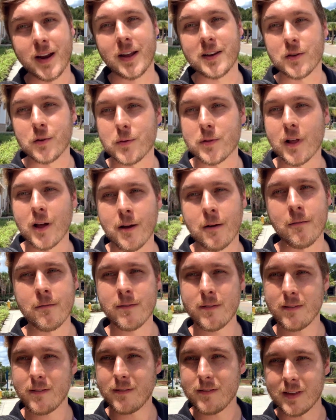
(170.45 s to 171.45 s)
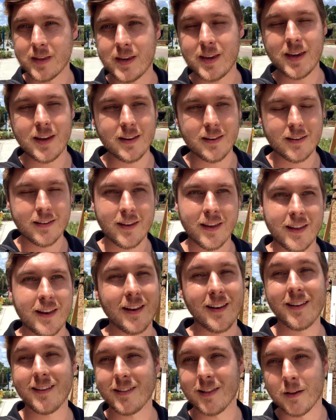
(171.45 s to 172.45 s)
I do love the heat
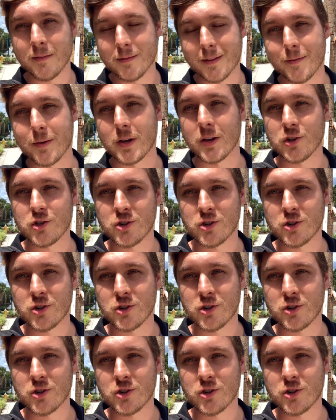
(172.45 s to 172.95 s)
and love living in